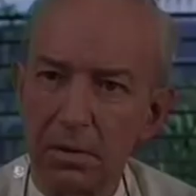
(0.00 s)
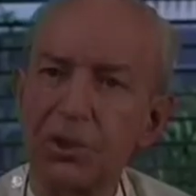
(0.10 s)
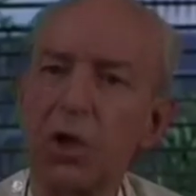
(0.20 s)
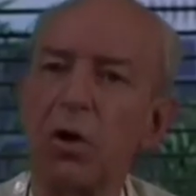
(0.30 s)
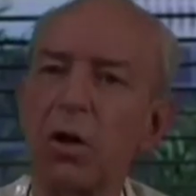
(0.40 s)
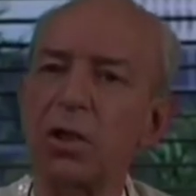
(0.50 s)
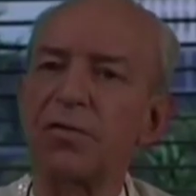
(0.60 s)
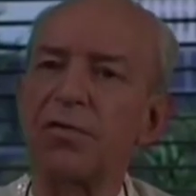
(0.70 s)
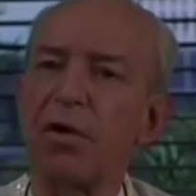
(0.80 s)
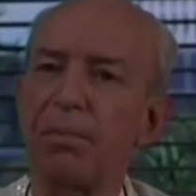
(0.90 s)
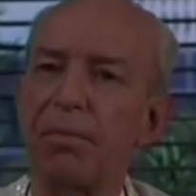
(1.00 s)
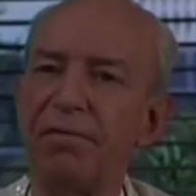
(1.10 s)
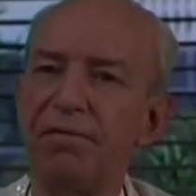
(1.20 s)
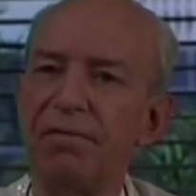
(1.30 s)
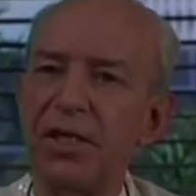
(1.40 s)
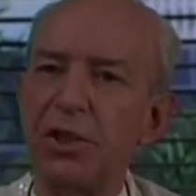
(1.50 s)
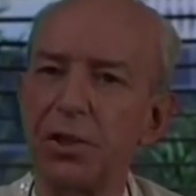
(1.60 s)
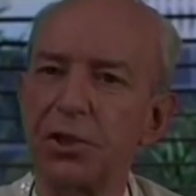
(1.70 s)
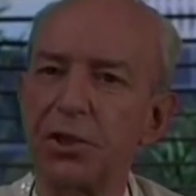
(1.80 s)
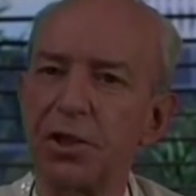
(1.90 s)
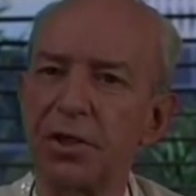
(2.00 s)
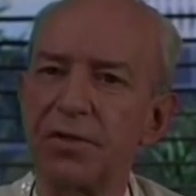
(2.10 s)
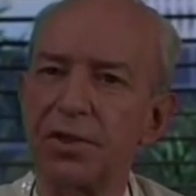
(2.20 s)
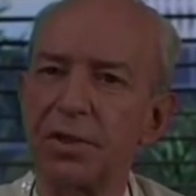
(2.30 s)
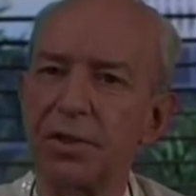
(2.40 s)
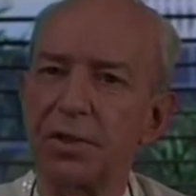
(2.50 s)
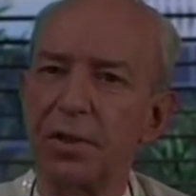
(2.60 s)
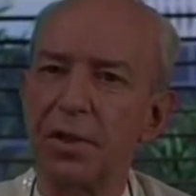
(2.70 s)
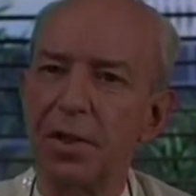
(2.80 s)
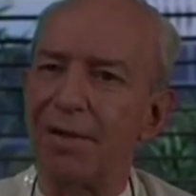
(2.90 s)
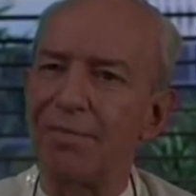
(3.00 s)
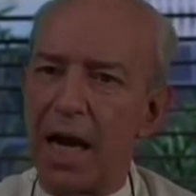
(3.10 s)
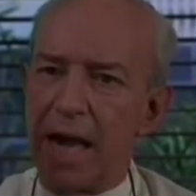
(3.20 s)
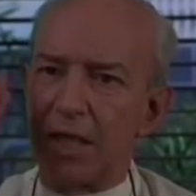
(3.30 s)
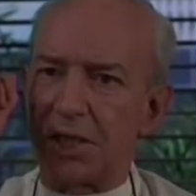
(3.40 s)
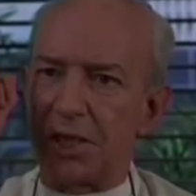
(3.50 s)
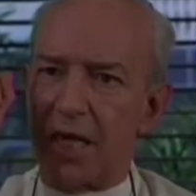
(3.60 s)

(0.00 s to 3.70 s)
This calls for professional services of the highest